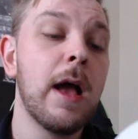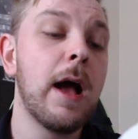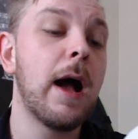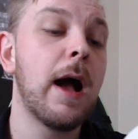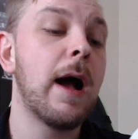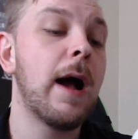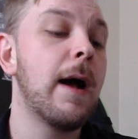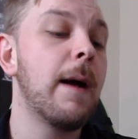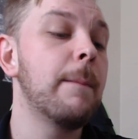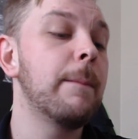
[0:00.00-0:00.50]

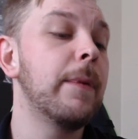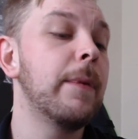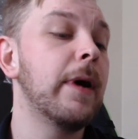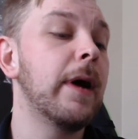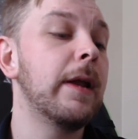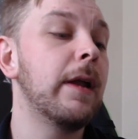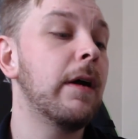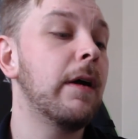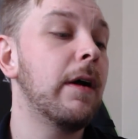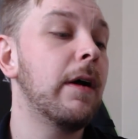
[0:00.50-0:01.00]

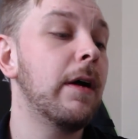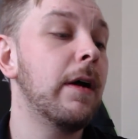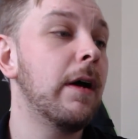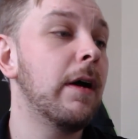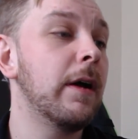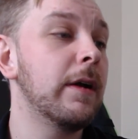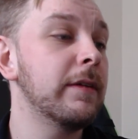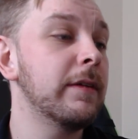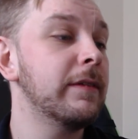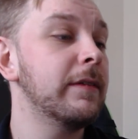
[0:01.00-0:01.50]
but
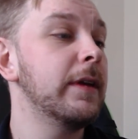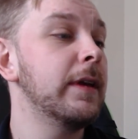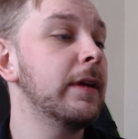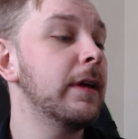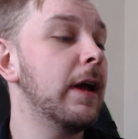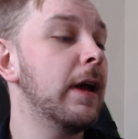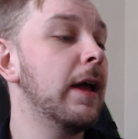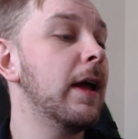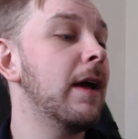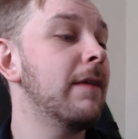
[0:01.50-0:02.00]

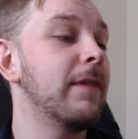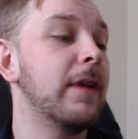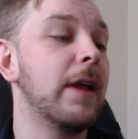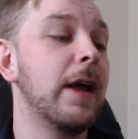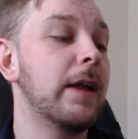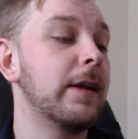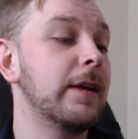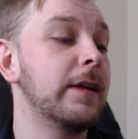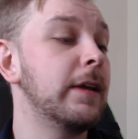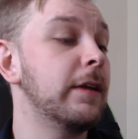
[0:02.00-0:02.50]
honestly, I haven't
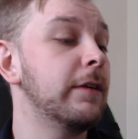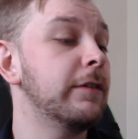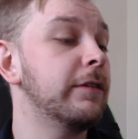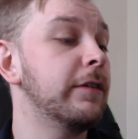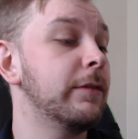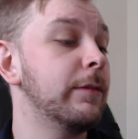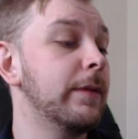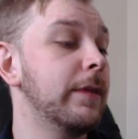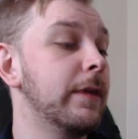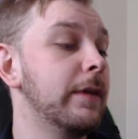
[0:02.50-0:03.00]
had any
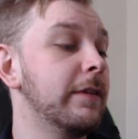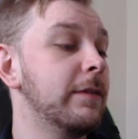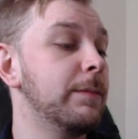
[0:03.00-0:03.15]
issues with it.